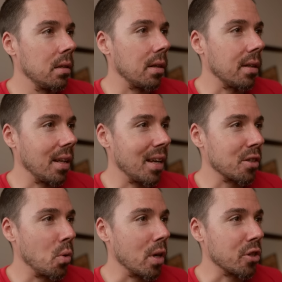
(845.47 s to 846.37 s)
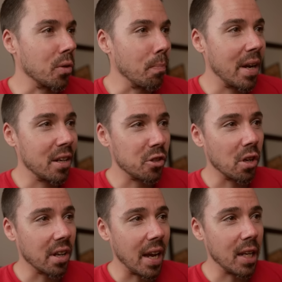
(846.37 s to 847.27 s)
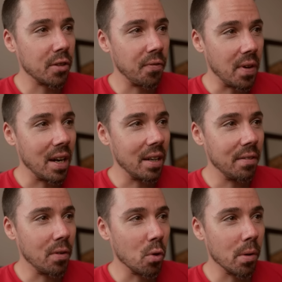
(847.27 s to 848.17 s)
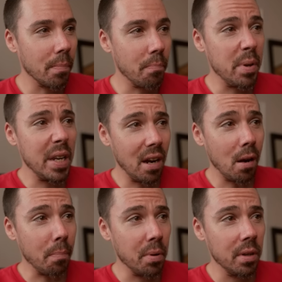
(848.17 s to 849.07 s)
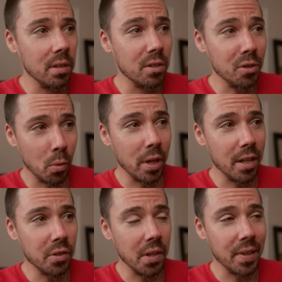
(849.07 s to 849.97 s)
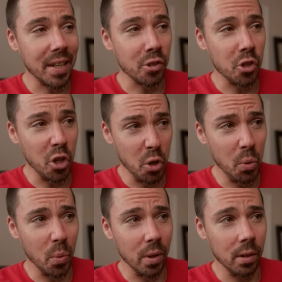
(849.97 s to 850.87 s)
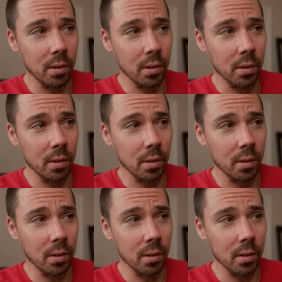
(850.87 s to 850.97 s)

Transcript: All right, last question. Panasonic S5 or a beat-up Sony A7S II?